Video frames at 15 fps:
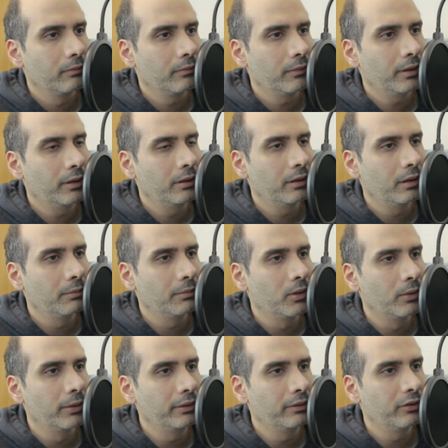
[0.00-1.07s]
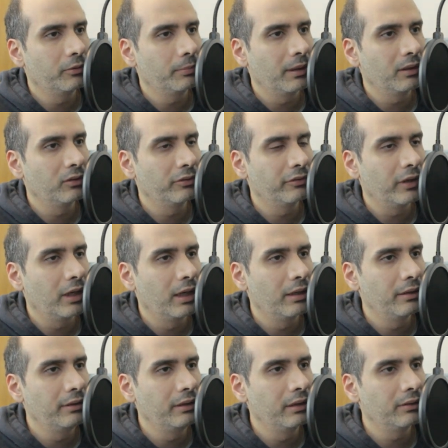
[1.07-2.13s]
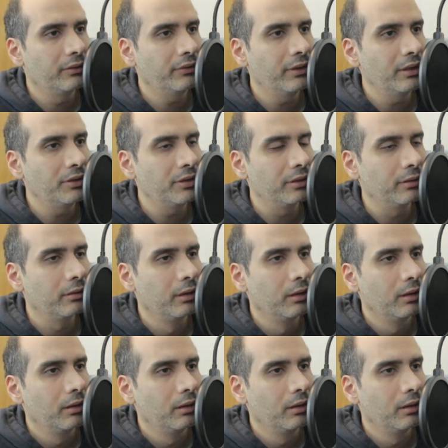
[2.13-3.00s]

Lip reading: here I'm going to specify the extension,